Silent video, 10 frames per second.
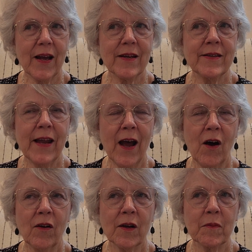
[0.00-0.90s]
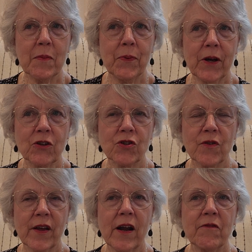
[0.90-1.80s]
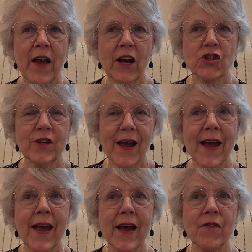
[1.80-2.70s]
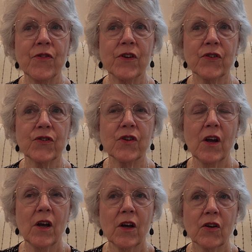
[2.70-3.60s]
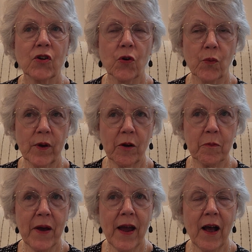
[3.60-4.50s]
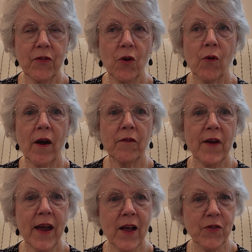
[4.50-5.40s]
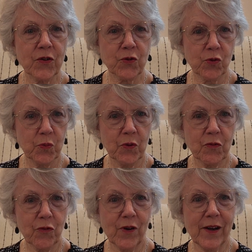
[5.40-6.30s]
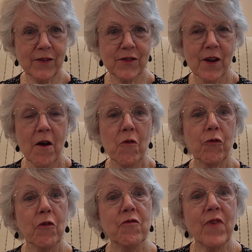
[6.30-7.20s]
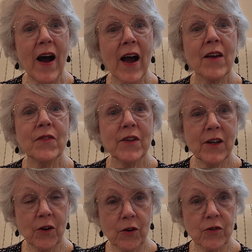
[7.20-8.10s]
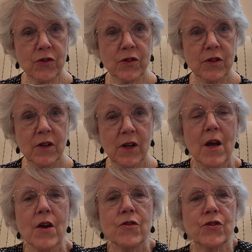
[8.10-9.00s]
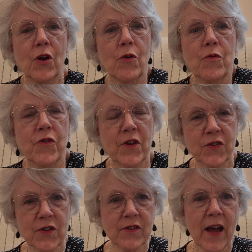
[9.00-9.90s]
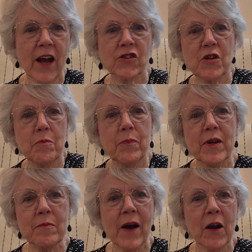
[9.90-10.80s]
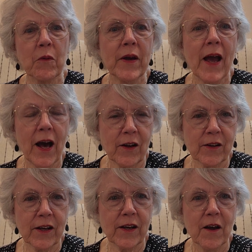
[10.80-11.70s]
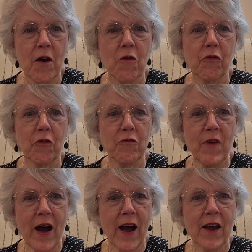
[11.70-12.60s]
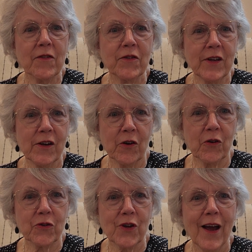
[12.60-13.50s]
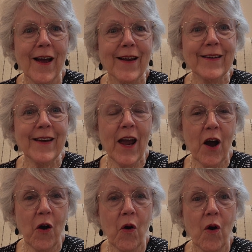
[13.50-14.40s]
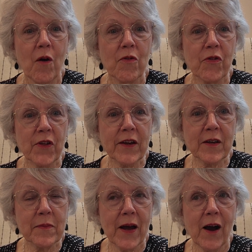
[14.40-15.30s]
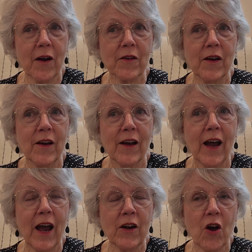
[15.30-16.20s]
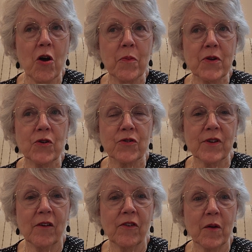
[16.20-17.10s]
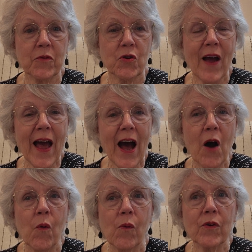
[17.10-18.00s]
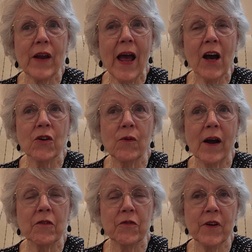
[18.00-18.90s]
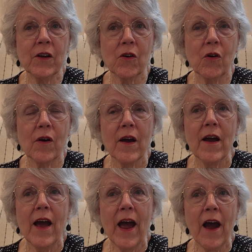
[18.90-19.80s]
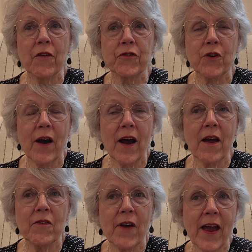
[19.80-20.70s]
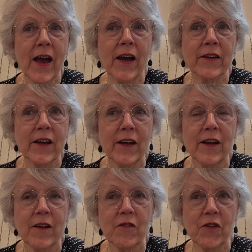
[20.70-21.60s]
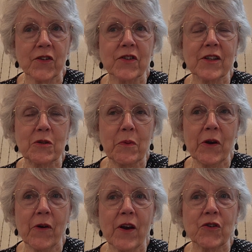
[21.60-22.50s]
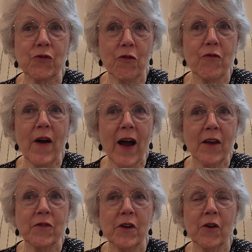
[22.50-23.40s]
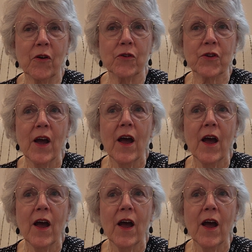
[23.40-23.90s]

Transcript: now let me picture that I've actually had this career path, or I've had this group of friends for 5 years. So this has actually been my reality for 5 years. Now think about and open yourself up to, how do I feel after I have had this experience for 5 years?